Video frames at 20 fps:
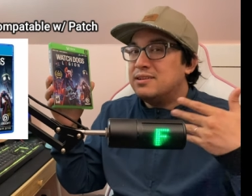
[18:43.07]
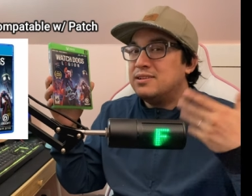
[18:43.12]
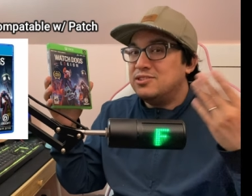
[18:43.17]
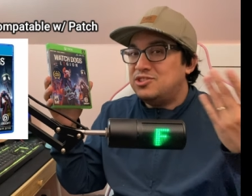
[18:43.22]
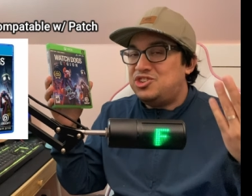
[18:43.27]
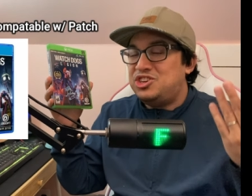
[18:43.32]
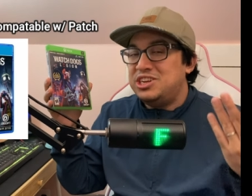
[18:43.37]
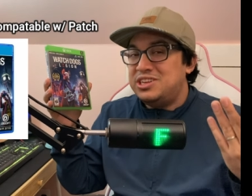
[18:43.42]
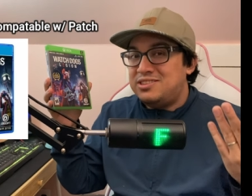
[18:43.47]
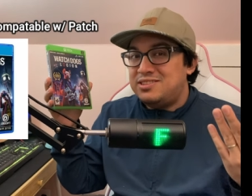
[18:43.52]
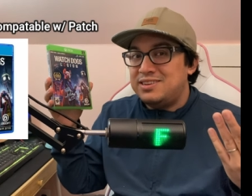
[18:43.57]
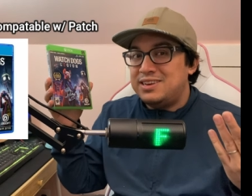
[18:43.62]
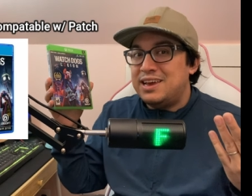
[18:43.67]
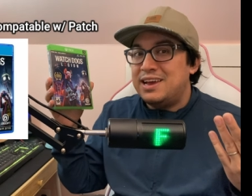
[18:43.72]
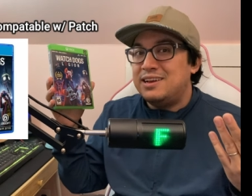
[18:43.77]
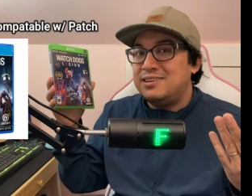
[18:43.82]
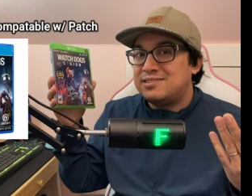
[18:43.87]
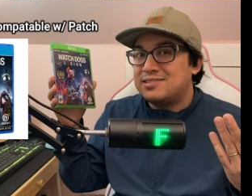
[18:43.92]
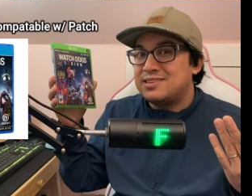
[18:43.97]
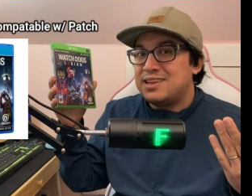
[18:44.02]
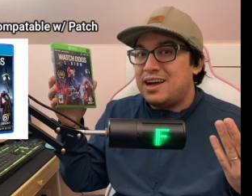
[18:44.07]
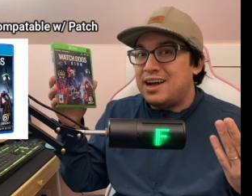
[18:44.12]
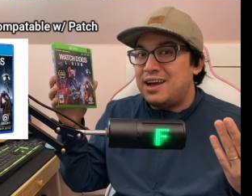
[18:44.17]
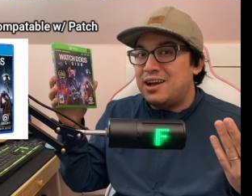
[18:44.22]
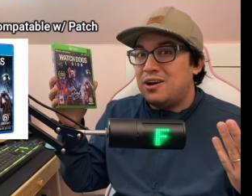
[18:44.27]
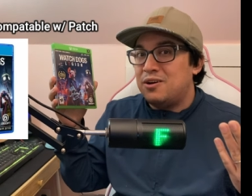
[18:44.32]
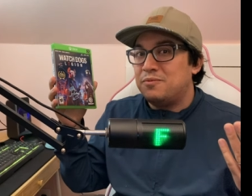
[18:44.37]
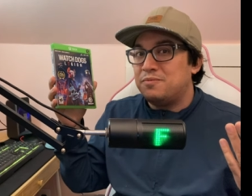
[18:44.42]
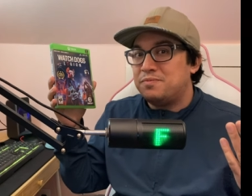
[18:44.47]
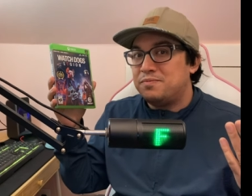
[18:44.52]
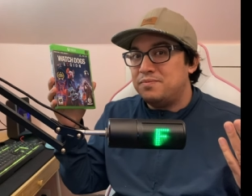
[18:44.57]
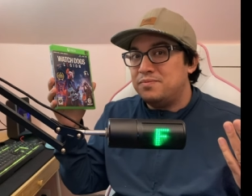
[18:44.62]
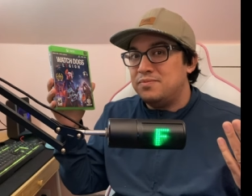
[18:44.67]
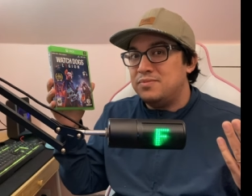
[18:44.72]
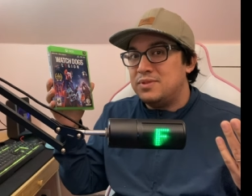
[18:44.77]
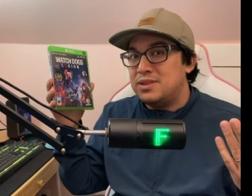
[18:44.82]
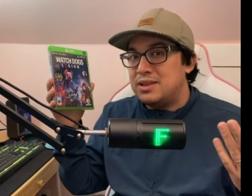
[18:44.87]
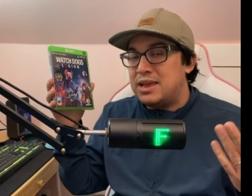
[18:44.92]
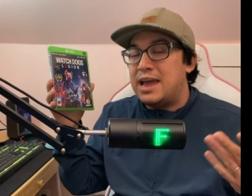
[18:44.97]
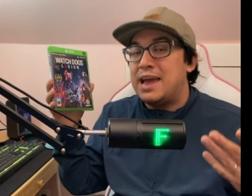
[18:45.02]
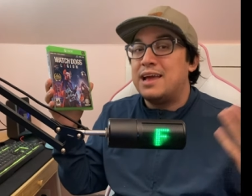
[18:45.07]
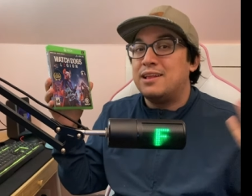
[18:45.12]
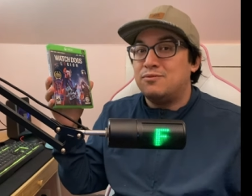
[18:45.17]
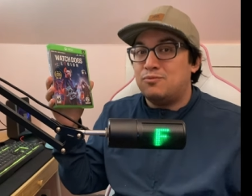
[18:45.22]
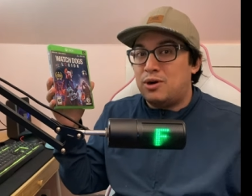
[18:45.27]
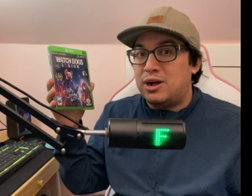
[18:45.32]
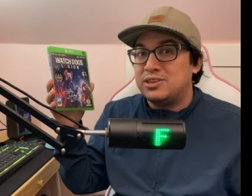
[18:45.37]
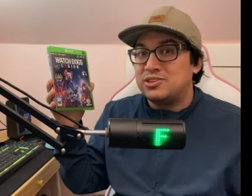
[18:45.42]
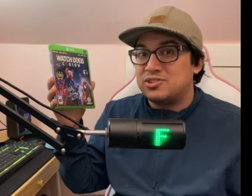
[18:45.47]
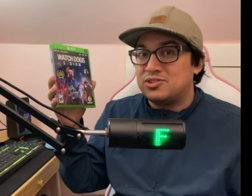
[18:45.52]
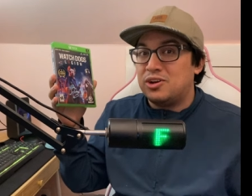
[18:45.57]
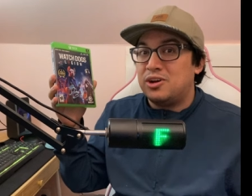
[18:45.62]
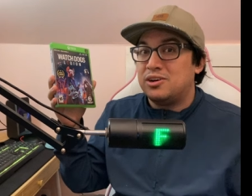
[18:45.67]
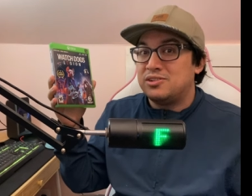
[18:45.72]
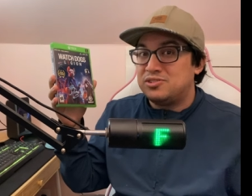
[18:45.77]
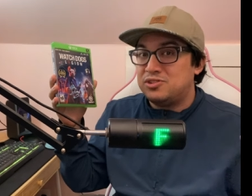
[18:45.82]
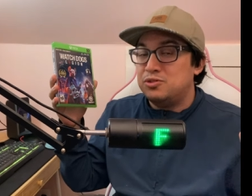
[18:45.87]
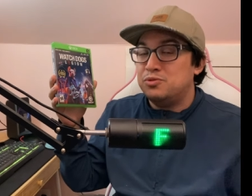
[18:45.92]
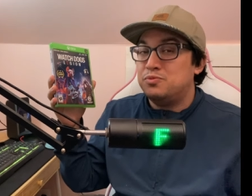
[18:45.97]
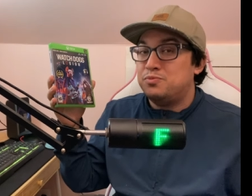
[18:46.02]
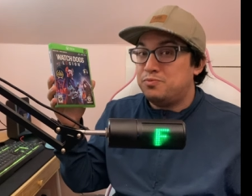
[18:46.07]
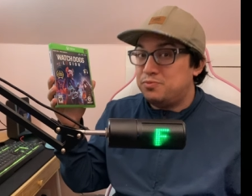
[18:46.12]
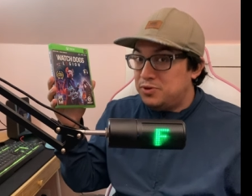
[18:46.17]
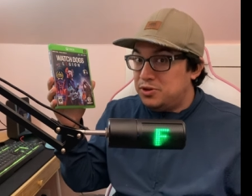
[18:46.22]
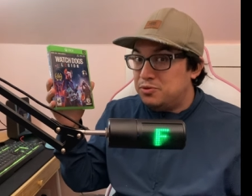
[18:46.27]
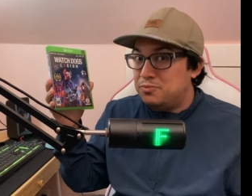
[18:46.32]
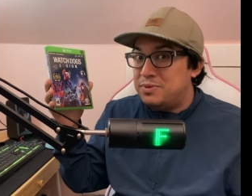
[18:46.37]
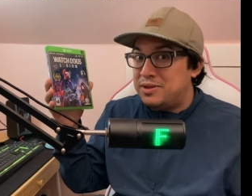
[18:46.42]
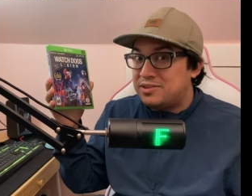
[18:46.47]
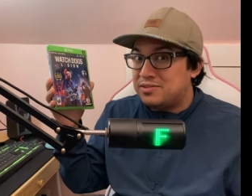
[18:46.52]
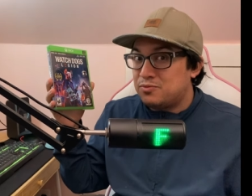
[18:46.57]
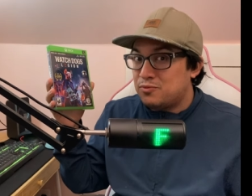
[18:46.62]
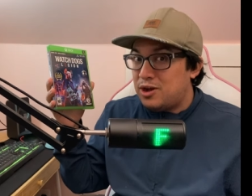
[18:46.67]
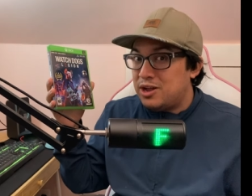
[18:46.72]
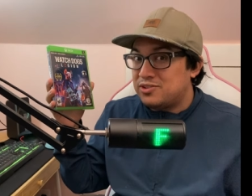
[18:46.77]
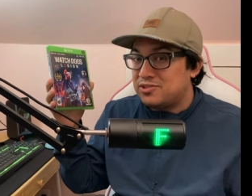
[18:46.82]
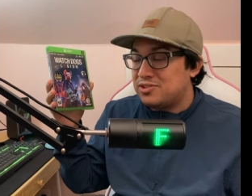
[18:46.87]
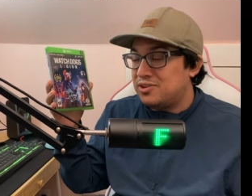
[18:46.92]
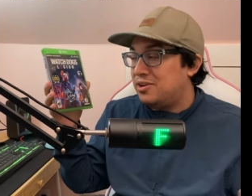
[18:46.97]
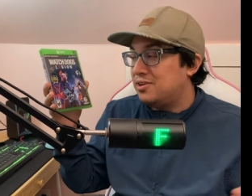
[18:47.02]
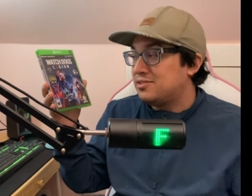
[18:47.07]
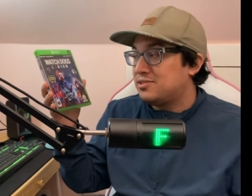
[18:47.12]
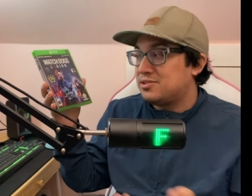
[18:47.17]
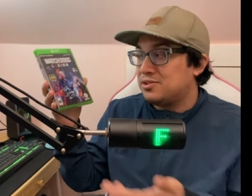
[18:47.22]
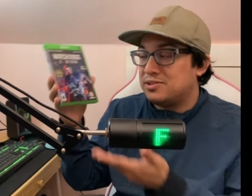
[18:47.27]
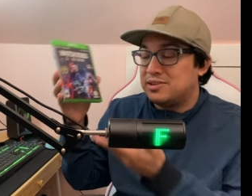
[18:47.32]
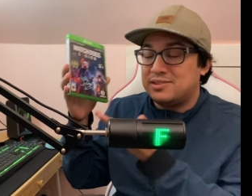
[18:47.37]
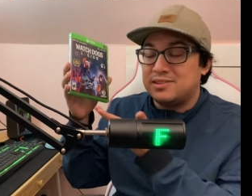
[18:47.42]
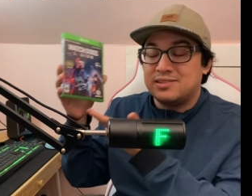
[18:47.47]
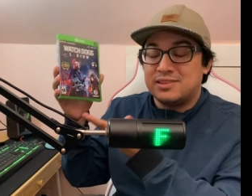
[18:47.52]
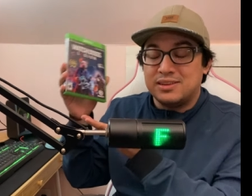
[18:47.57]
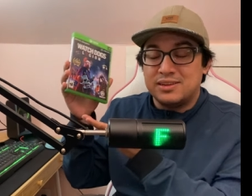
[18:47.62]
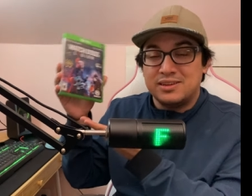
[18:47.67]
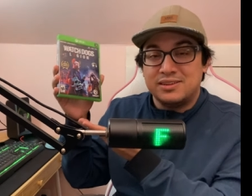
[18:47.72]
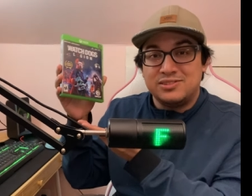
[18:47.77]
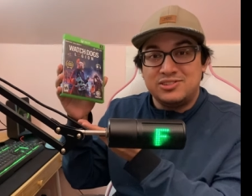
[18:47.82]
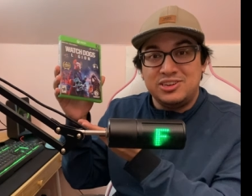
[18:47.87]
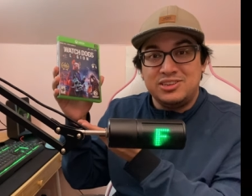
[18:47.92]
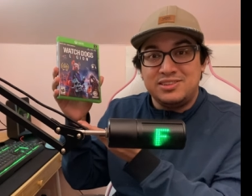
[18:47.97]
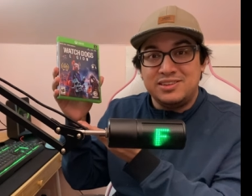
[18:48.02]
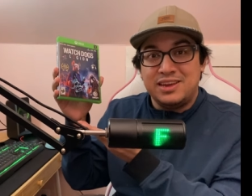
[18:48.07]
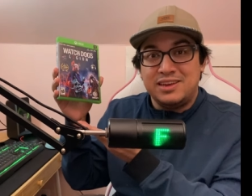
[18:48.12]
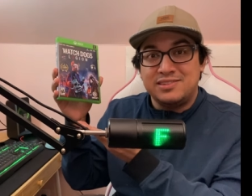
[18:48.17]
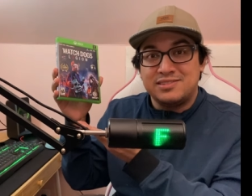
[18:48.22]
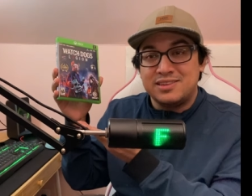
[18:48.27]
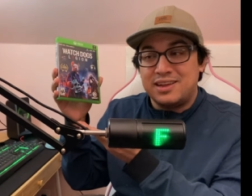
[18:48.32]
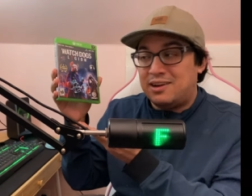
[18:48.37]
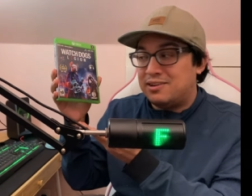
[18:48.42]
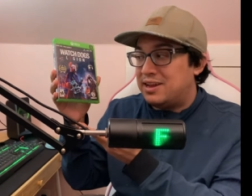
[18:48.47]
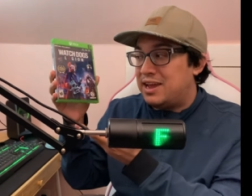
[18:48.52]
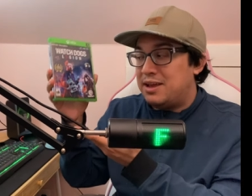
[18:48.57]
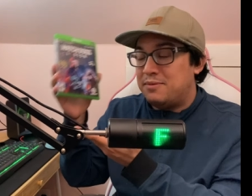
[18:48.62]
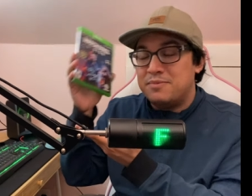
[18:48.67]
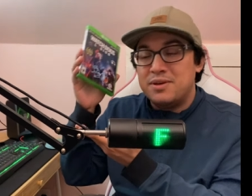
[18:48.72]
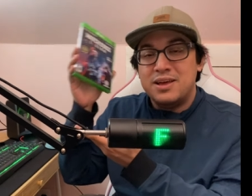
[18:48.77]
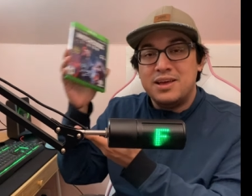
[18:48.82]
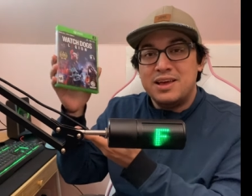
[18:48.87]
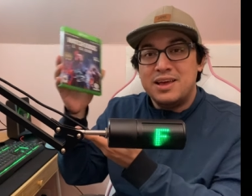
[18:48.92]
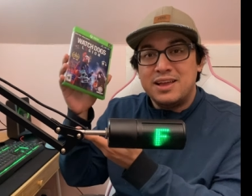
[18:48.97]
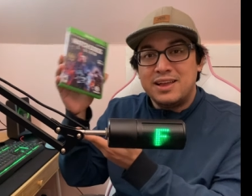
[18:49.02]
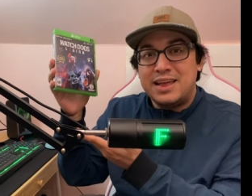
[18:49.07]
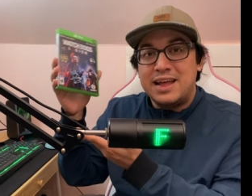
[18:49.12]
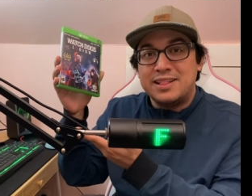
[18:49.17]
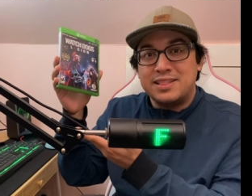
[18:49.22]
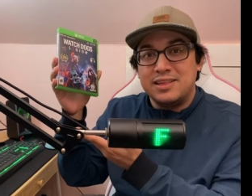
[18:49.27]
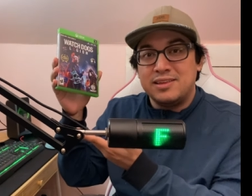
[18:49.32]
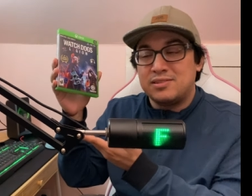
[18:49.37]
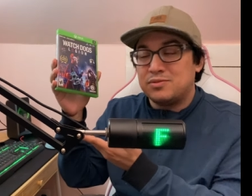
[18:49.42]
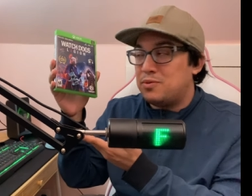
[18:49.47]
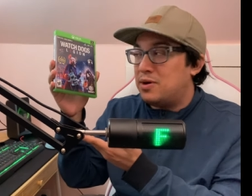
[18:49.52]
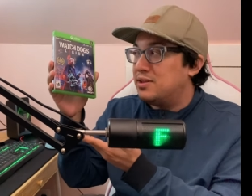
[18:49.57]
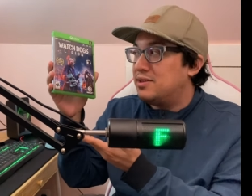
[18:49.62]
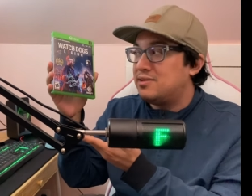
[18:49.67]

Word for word: GTA style and Watch Dogs, you missed Watch Dogs, so this is the GTA style game. Get this one.